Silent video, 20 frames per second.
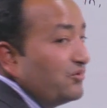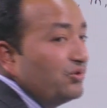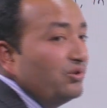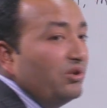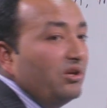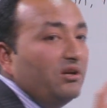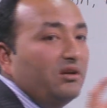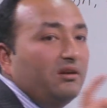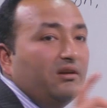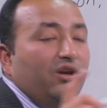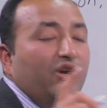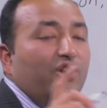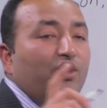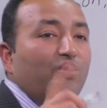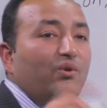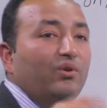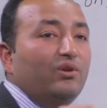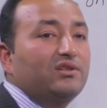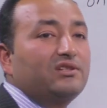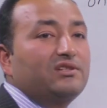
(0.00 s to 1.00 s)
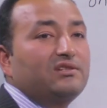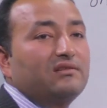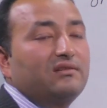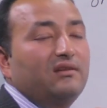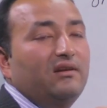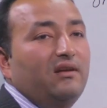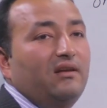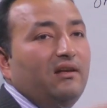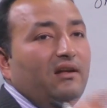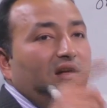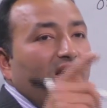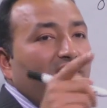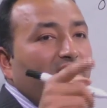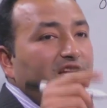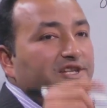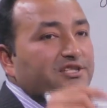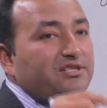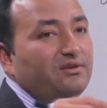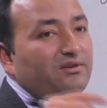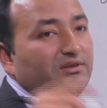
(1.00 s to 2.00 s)
to the rules
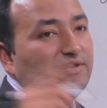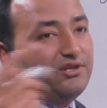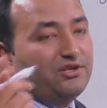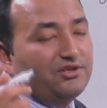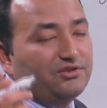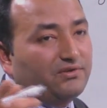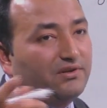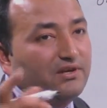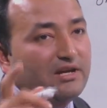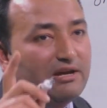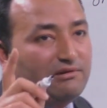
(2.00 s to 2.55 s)
later on the screen.